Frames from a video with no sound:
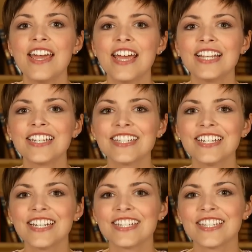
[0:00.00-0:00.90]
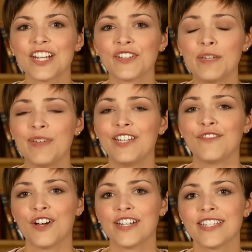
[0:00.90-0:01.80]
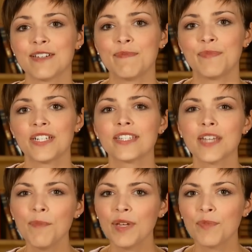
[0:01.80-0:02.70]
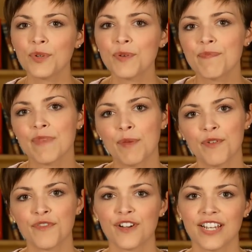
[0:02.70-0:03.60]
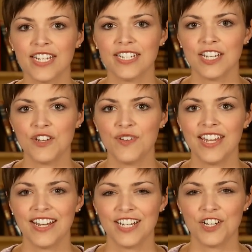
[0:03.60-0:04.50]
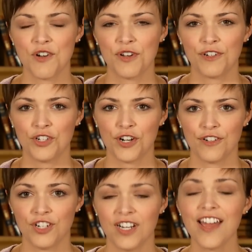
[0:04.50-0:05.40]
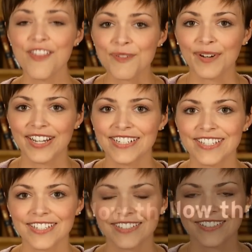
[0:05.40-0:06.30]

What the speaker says: It doesn't necessarily mean you've lost them. Some people may prefer to continue getting to know your church in other ways.